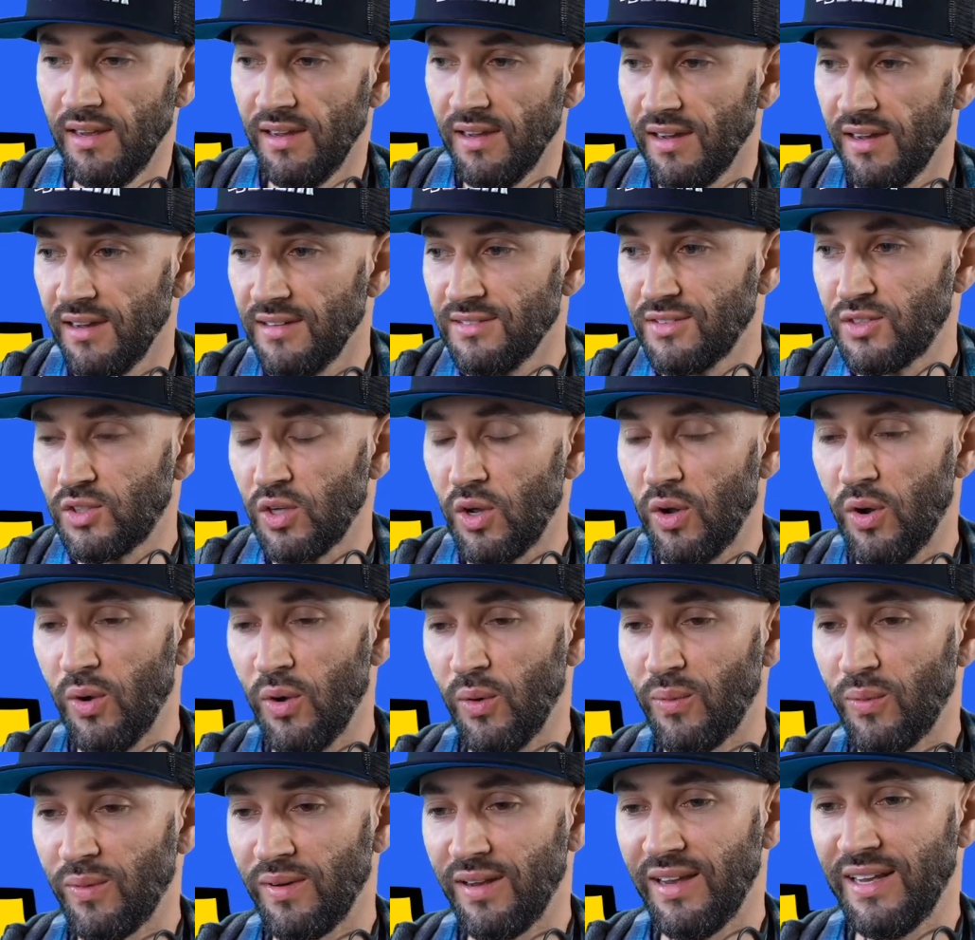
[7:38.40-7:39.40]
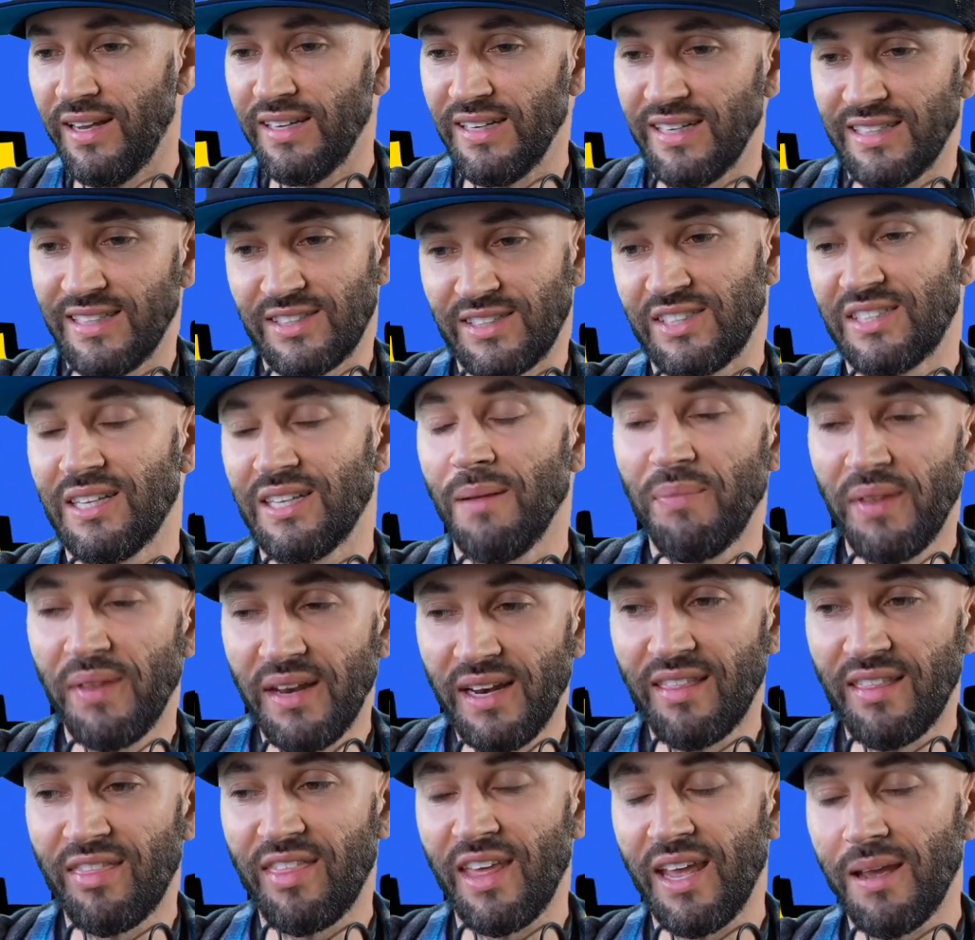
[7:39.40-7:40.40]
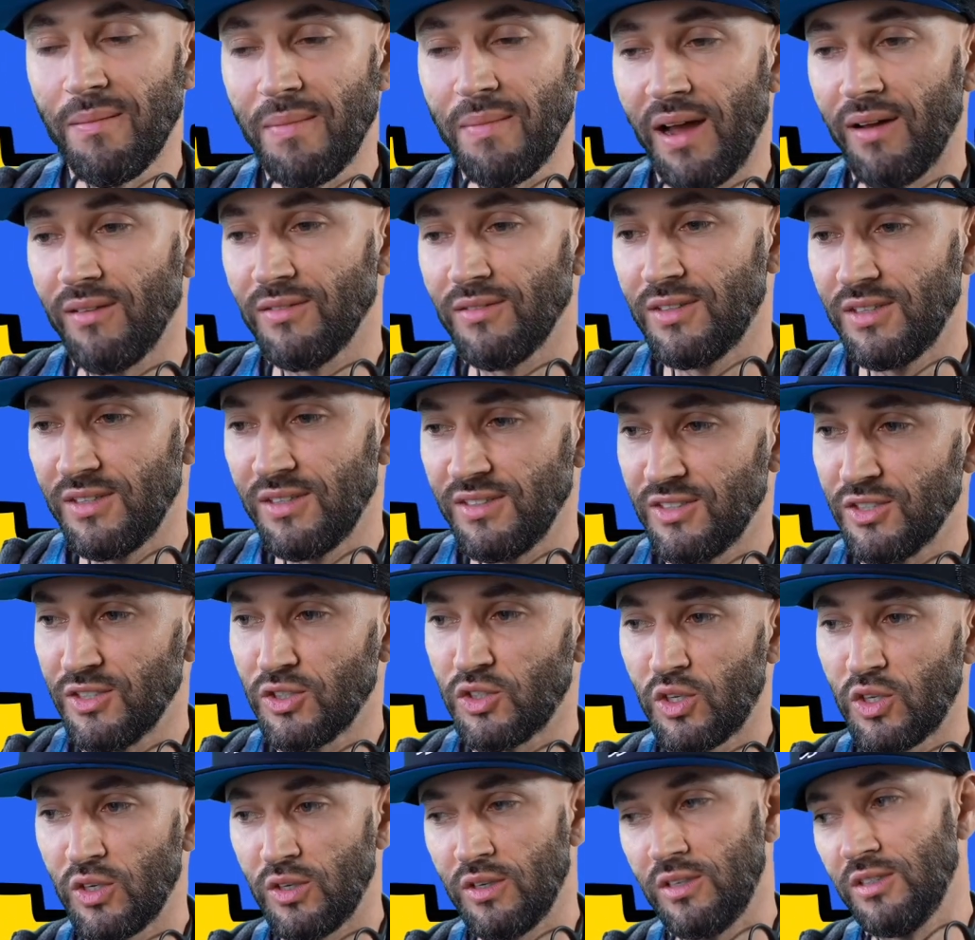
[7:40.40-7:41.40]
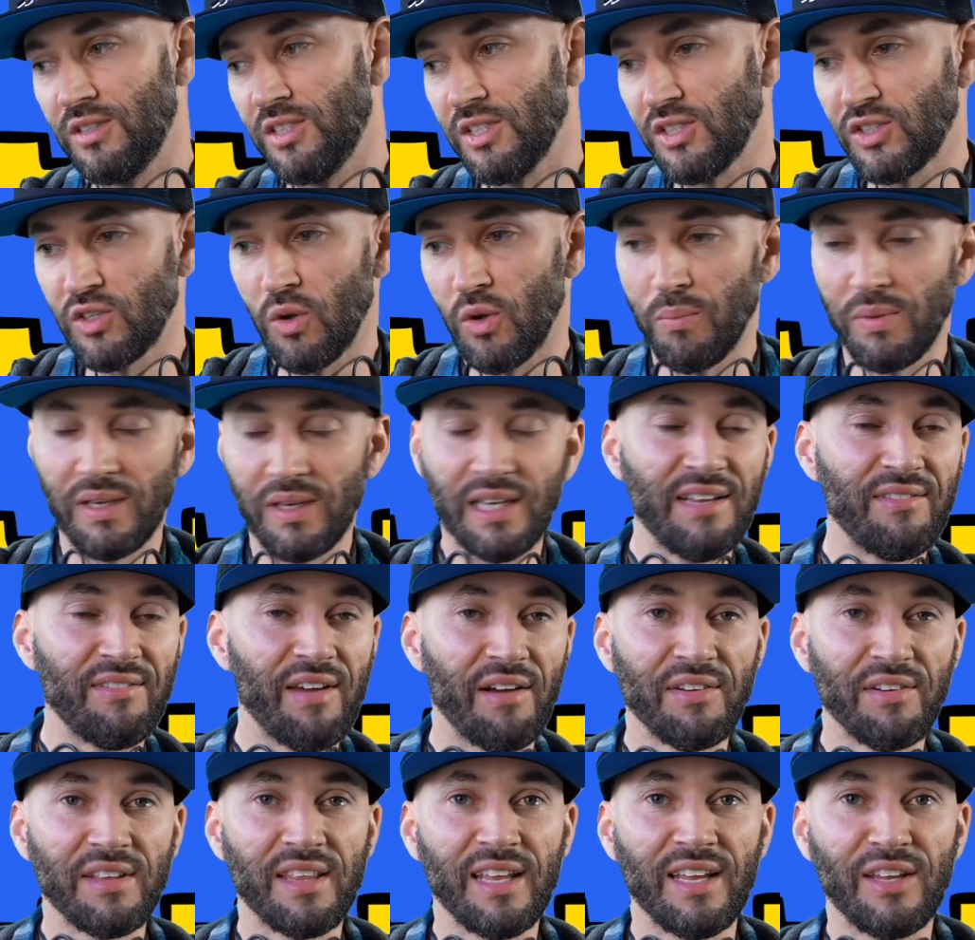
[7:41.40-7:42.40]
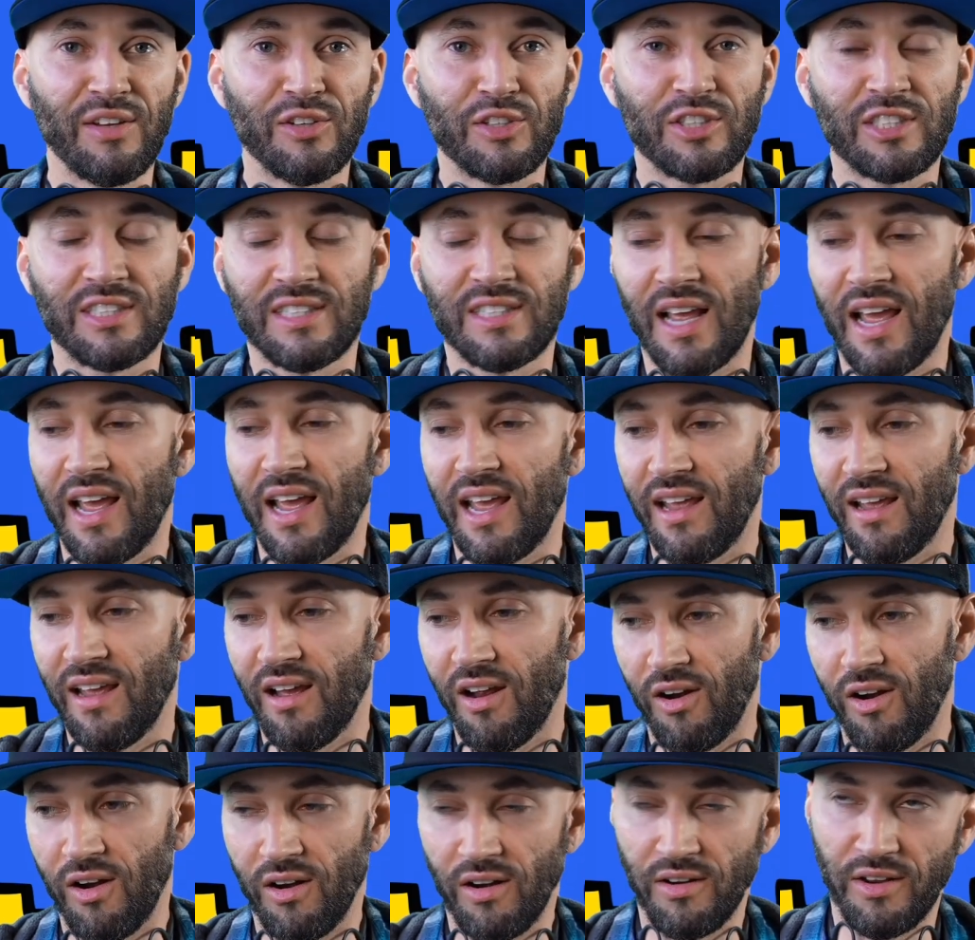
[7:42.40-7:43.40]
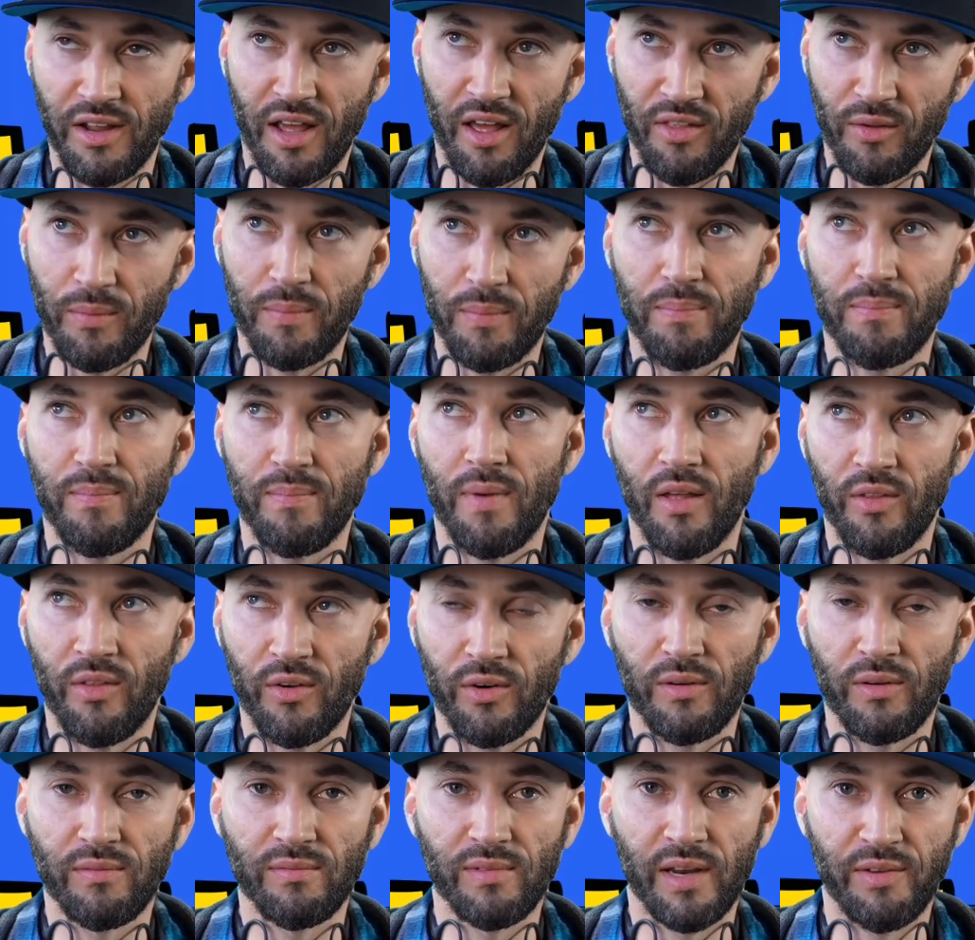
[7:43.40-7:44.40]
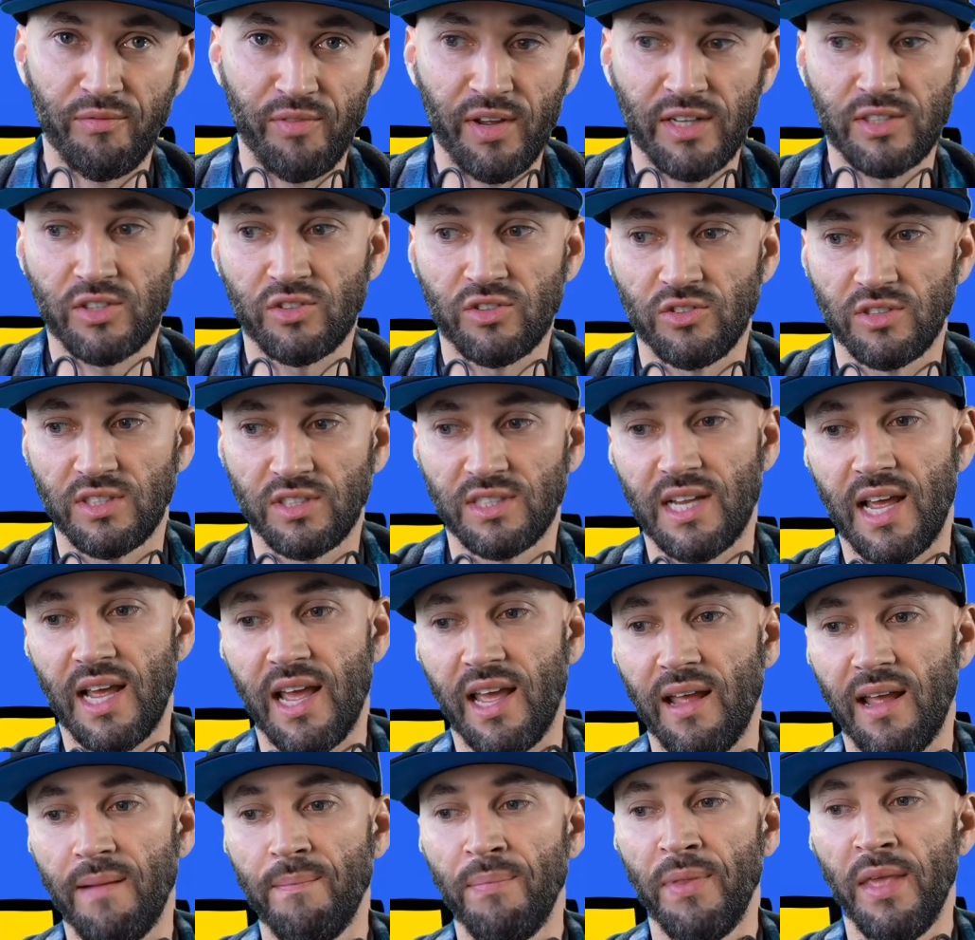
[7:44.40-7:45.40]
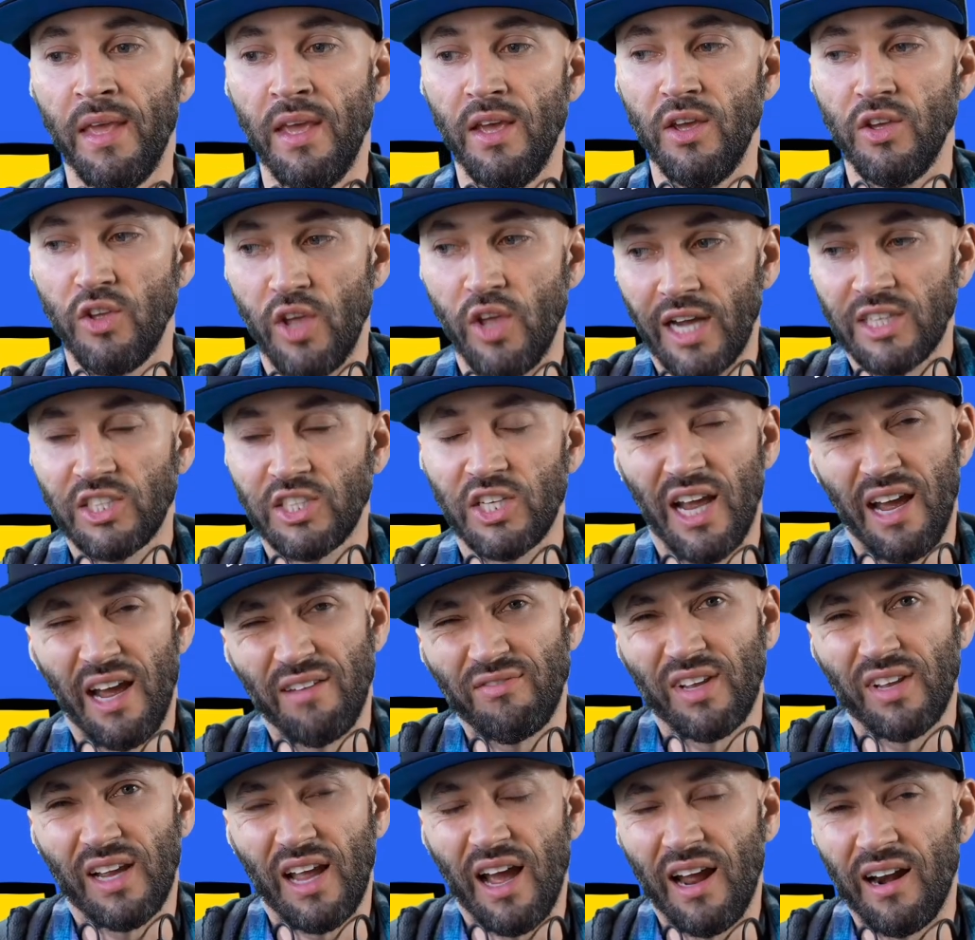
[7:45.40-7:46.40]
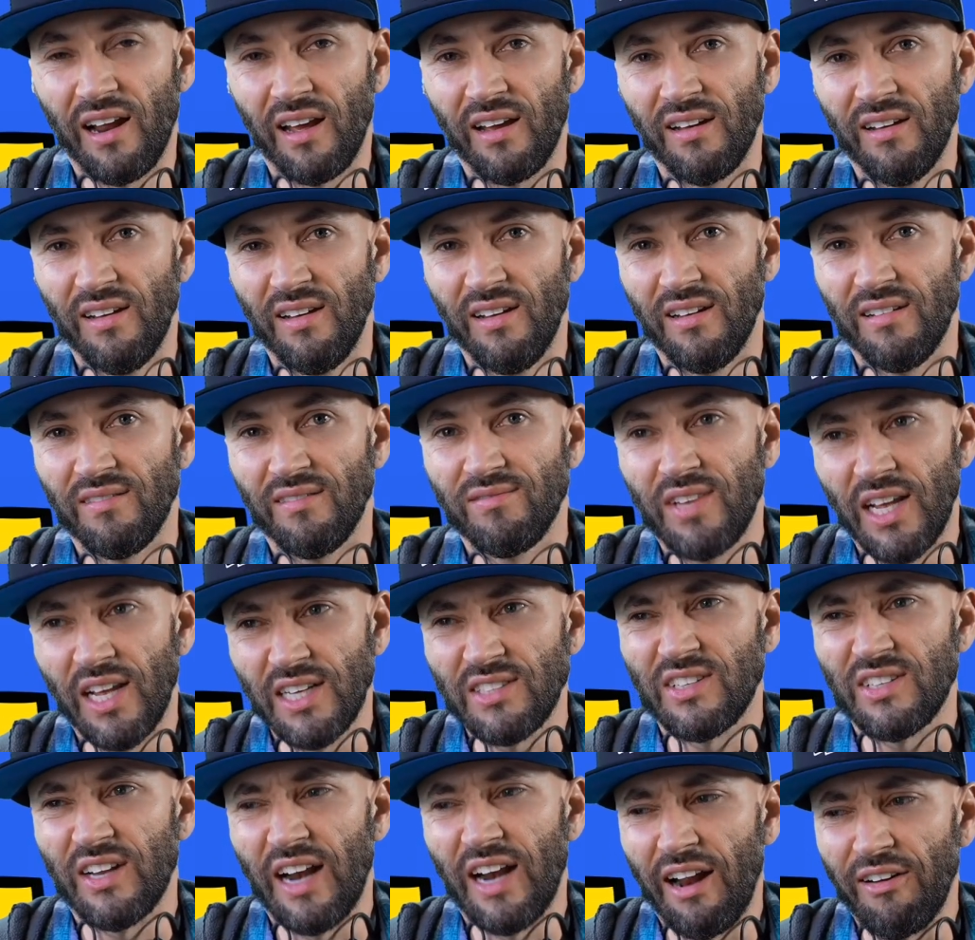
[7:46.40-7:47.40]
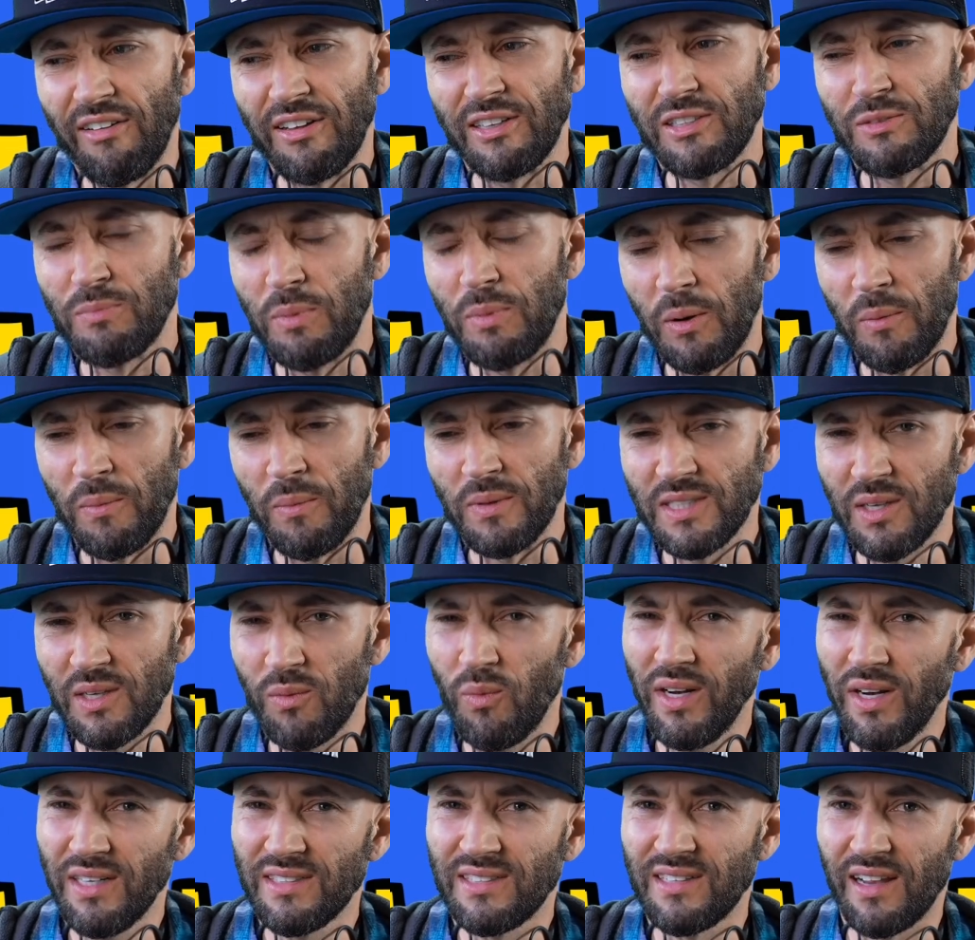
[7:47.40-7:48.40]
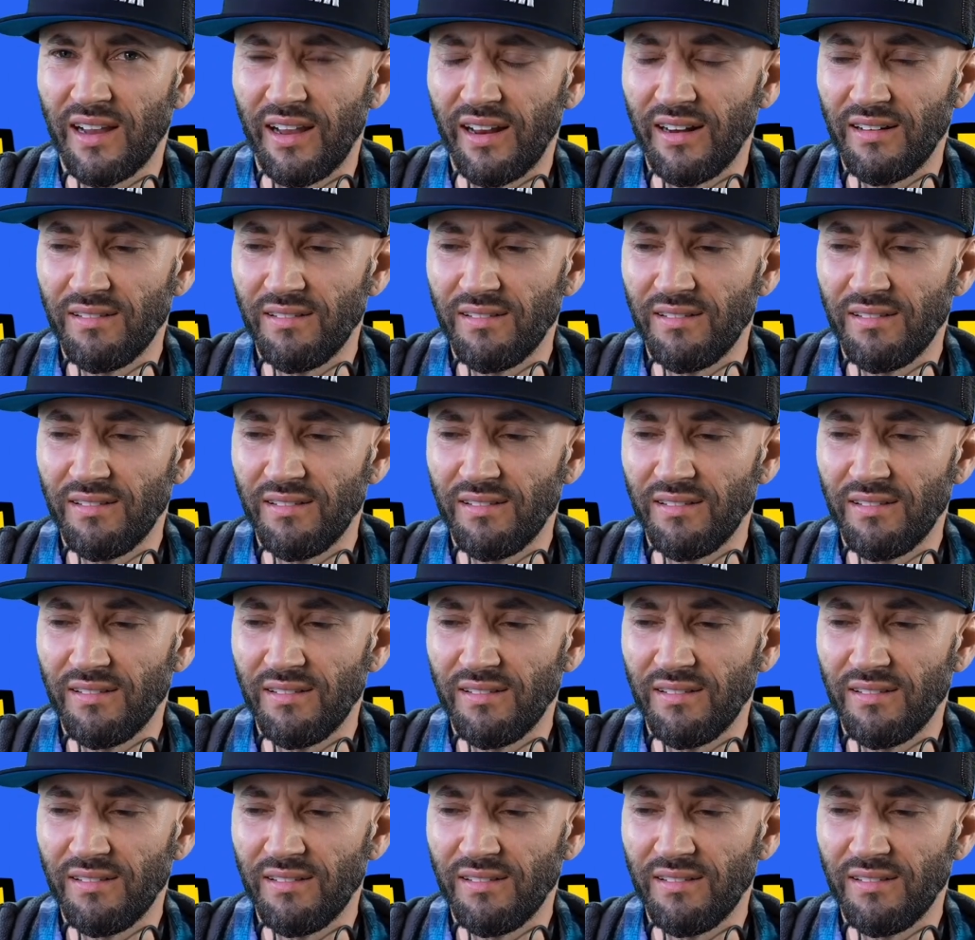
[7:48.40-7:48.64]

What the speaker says: So it's something to think about. Just don't believe everything you say, or other investors say. You actually have to kind of test it out and experiment. It's like, wait a second,